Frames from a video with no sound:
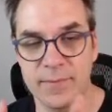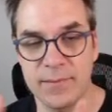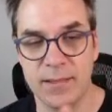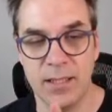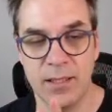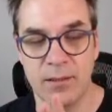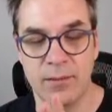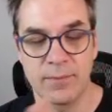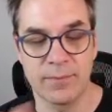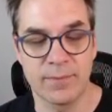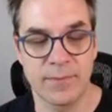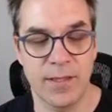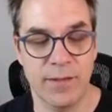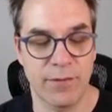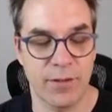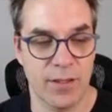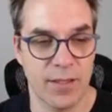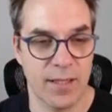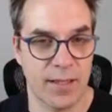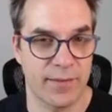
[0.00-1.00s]
you know,
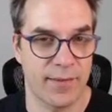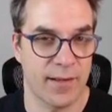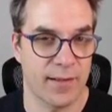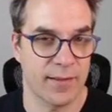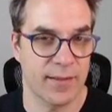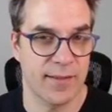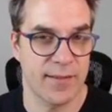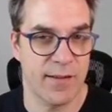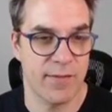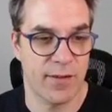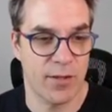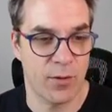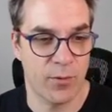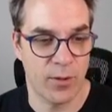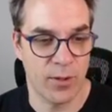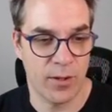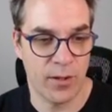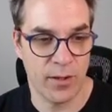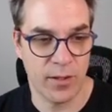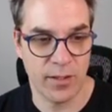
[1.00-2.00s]
different alternative. I don't
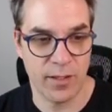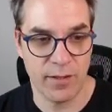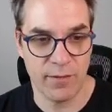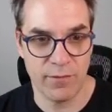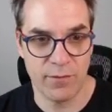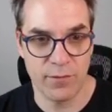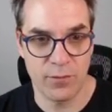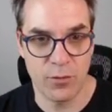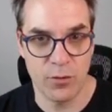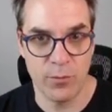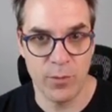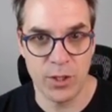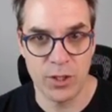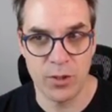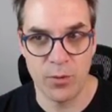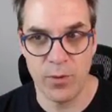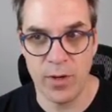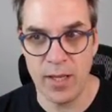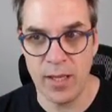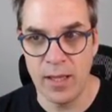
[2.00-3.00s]
want to give too much
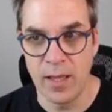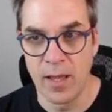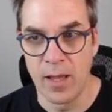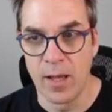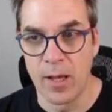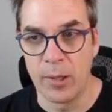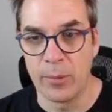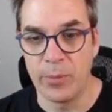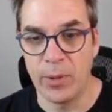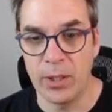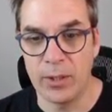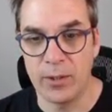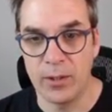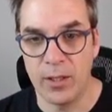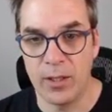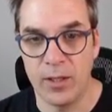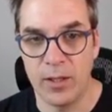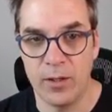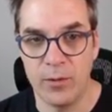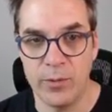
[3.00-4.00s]
away, but
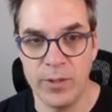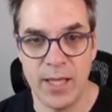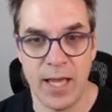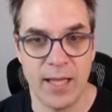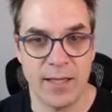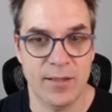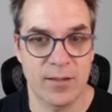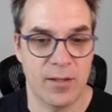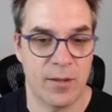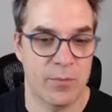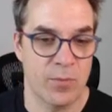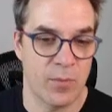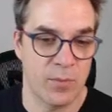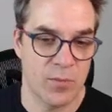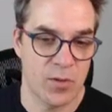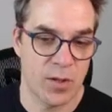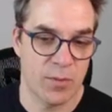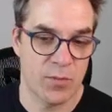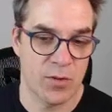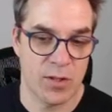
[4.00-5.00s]
we had some
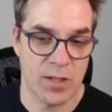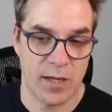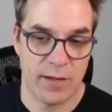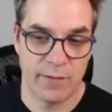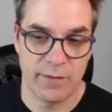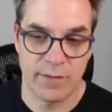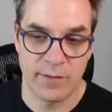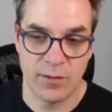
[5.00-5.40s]
stuff.